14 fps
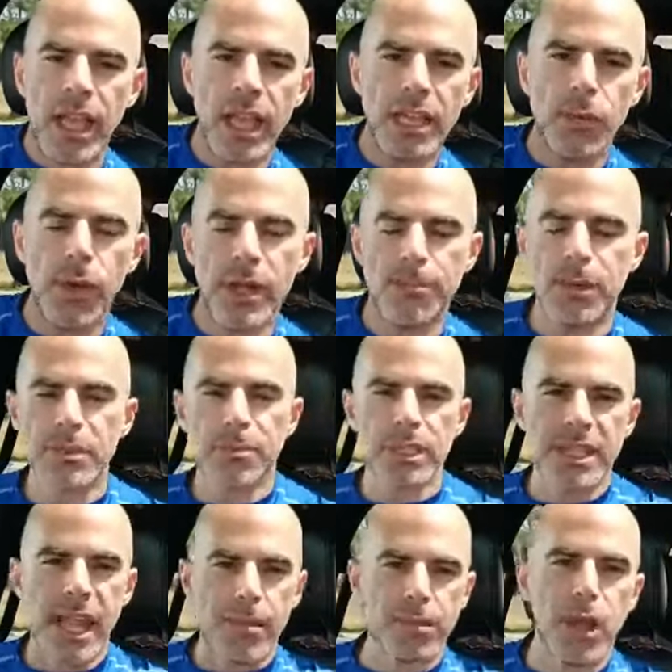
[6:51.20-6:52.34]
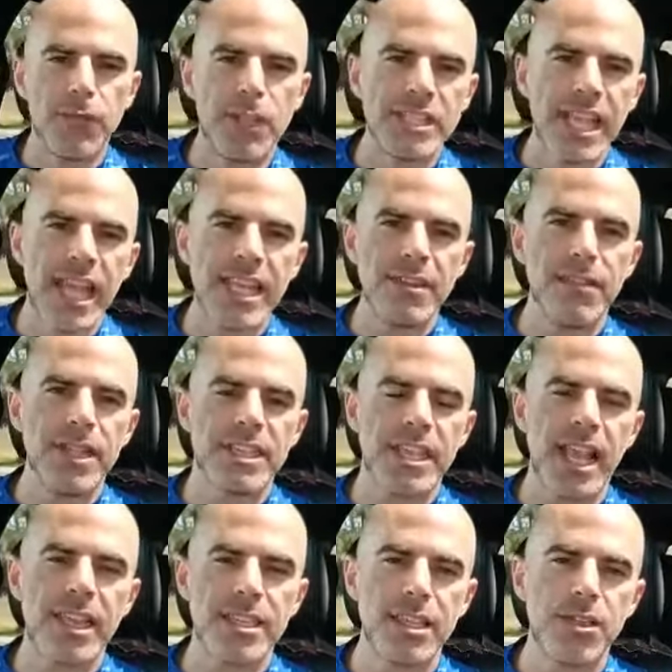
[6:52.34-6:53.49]
Anyway, put put down below if there's any of this,
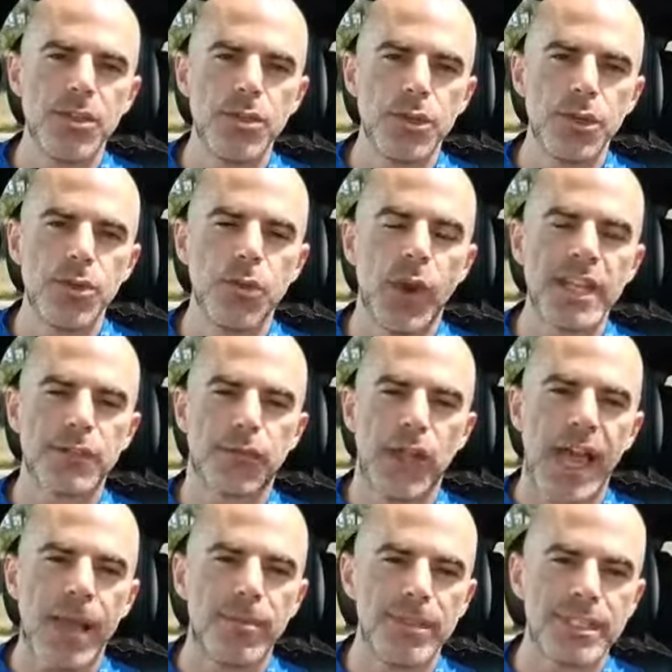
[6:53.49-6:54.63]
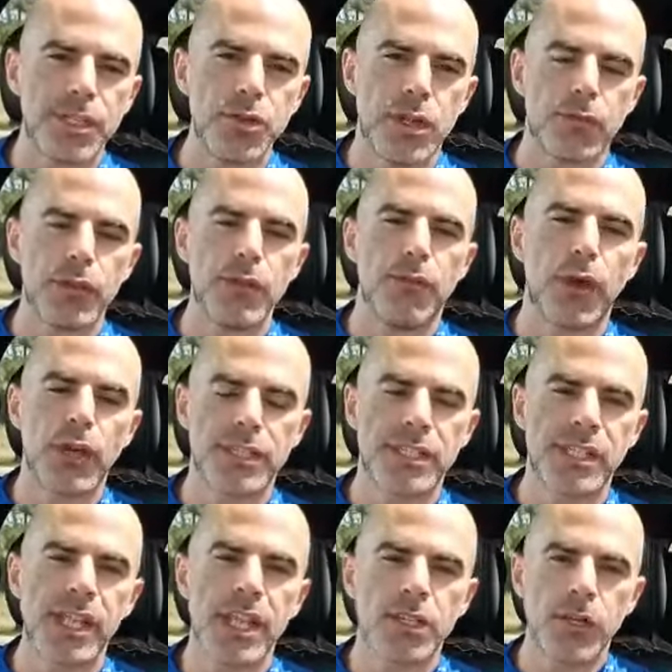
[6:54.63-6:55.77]
anything you do, wasteful habits you could
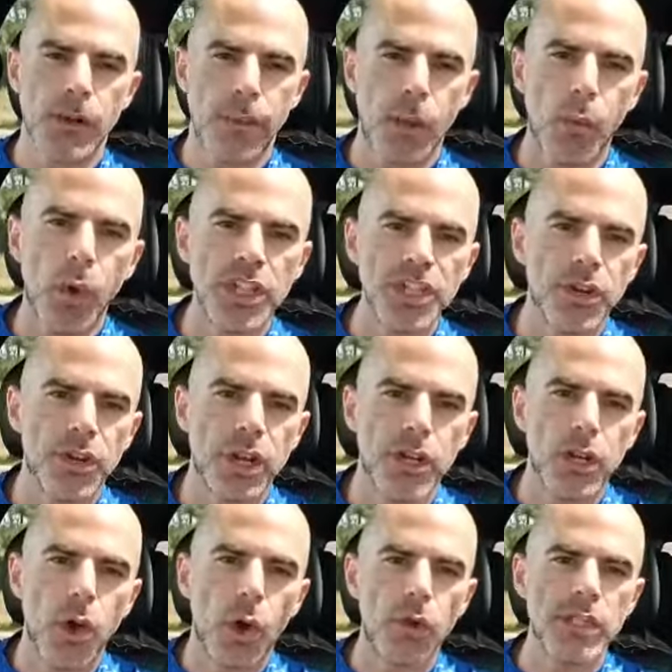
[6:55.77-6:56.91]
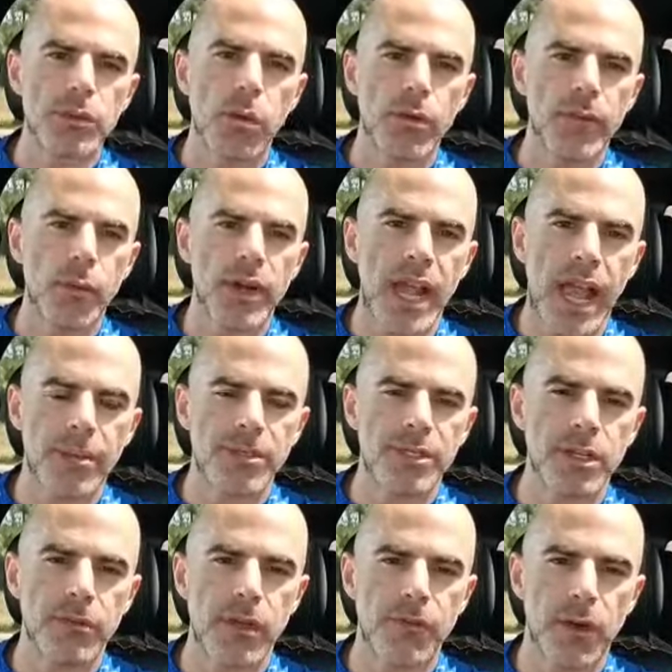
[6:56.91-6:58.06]
reverse. Talk about what your goal is, what, what habits you're
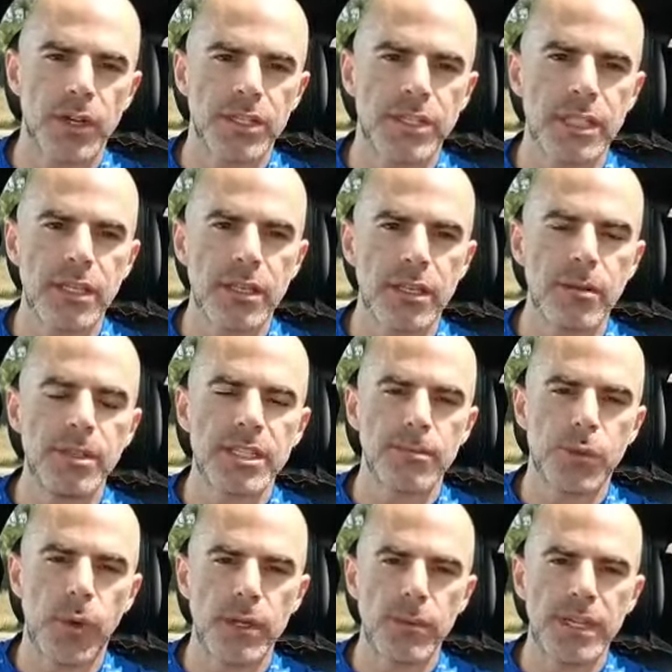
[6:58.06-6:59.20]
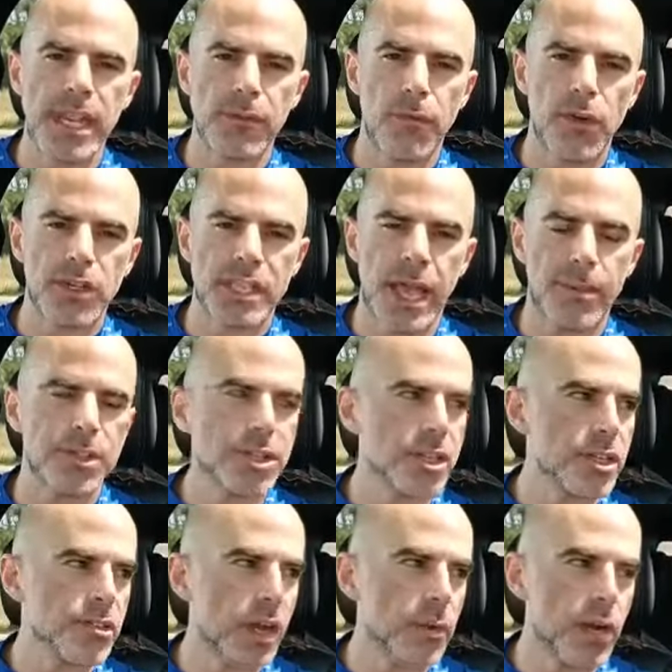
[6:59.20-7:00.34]
going to reverse. Give me some twenty-one day reverse habits you're
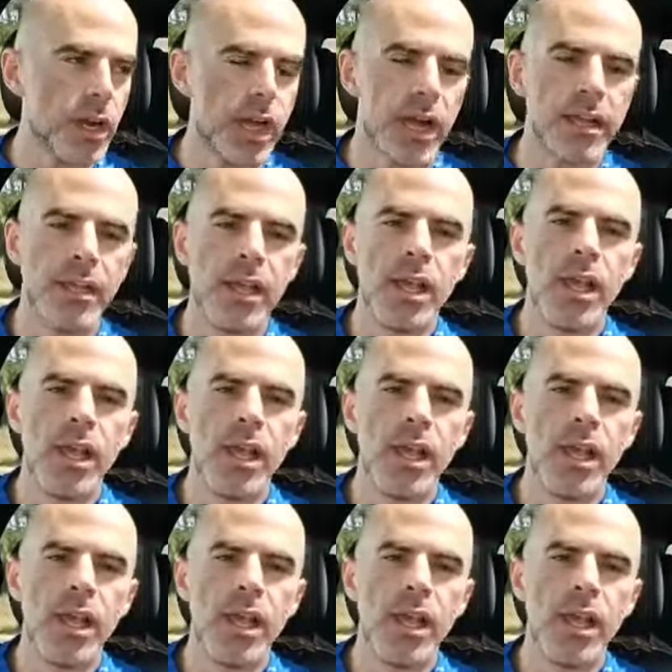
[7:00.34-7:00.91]
going to try to work on.